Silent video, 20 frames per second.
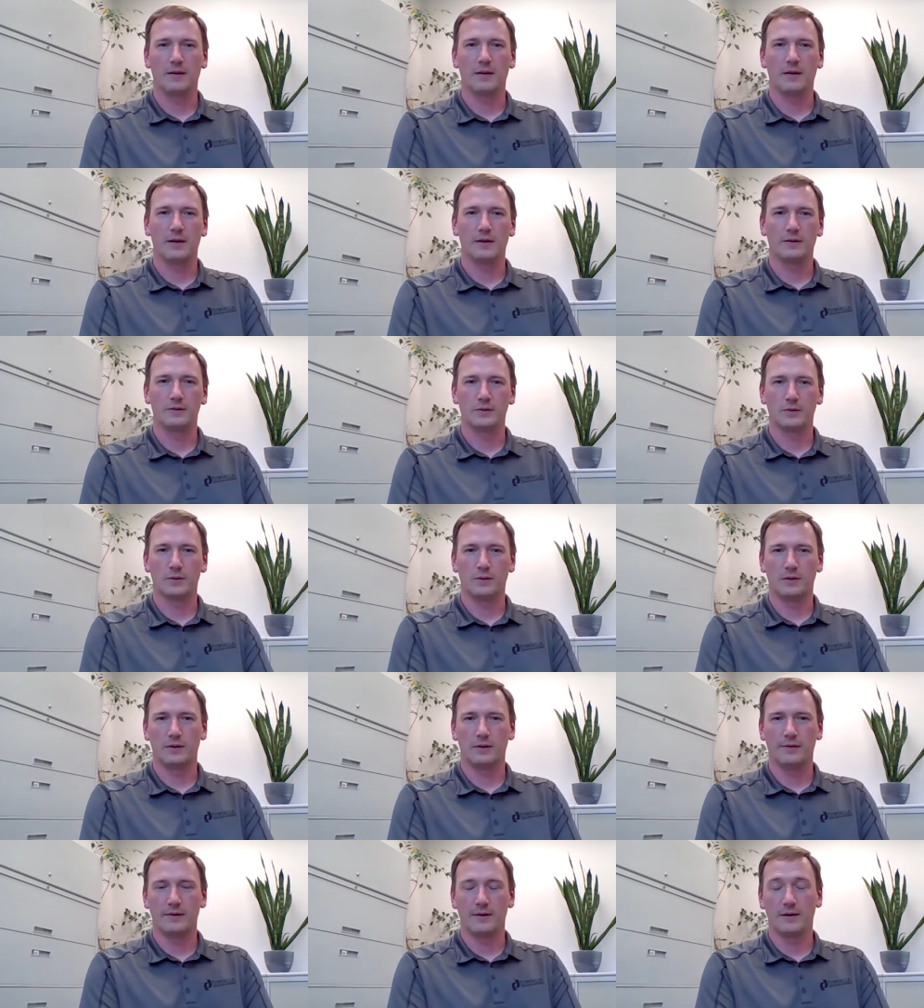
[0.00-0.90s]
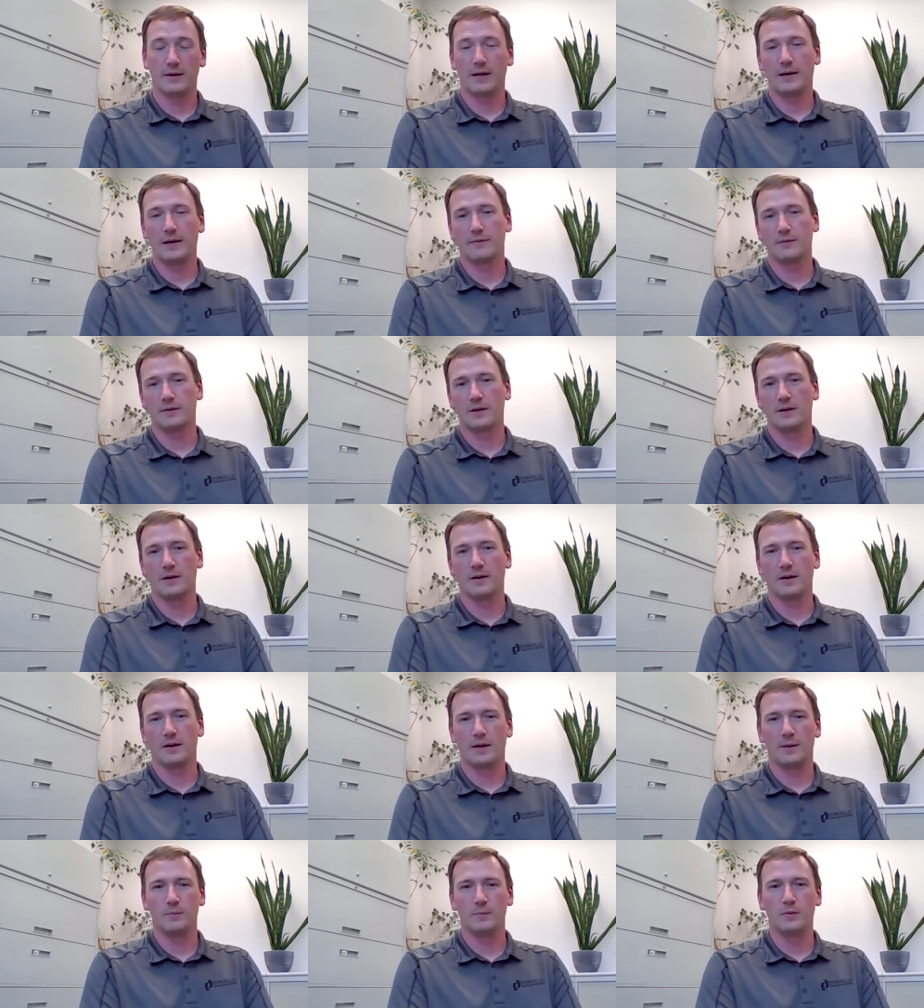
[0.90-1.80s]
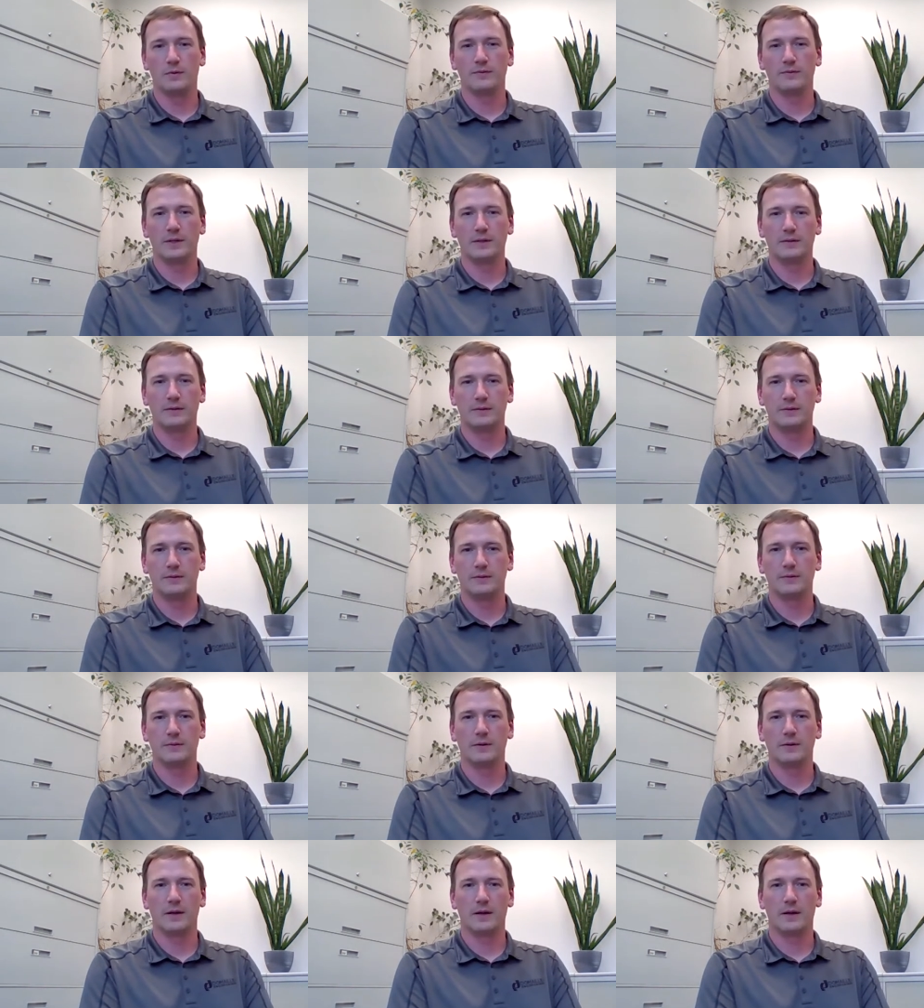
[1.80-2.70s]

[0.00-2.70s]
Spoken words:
And shortly thereafter, I moved into